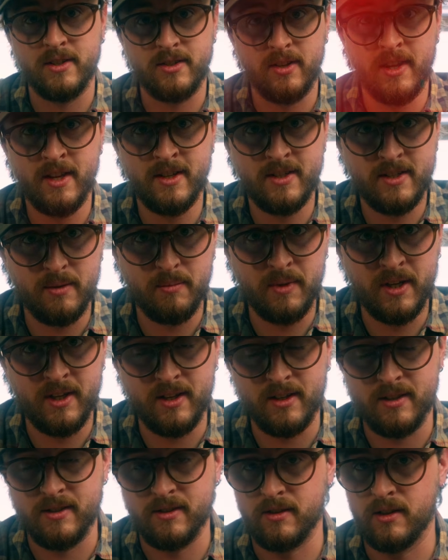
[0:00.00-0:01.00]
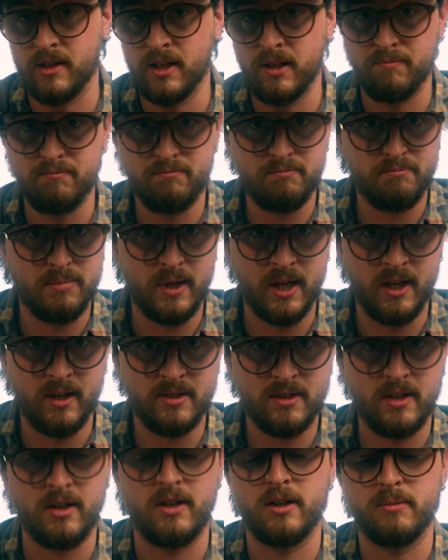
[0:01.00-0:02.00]
so this to me is the
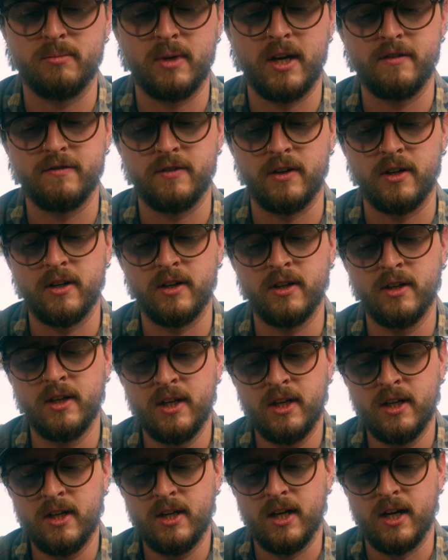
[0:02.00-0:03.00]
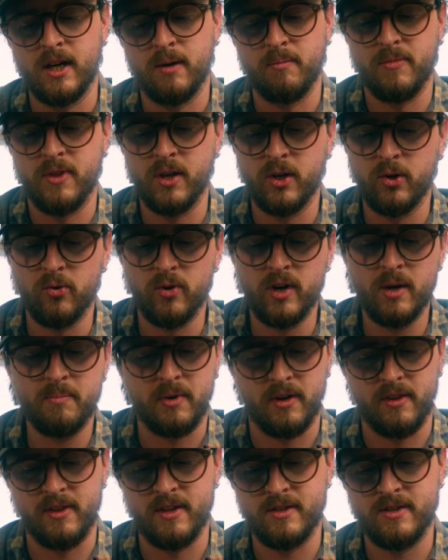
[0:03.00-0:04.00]
biggest con by far, the grip
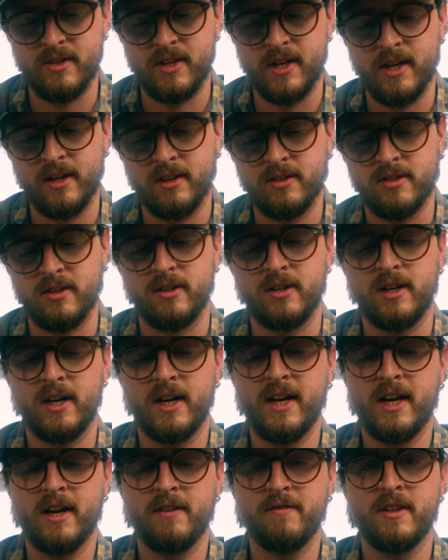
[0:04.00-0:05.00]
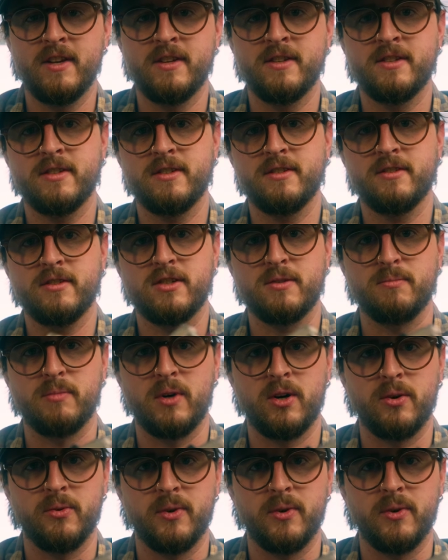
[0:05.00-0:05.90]
on this thing. So I have this small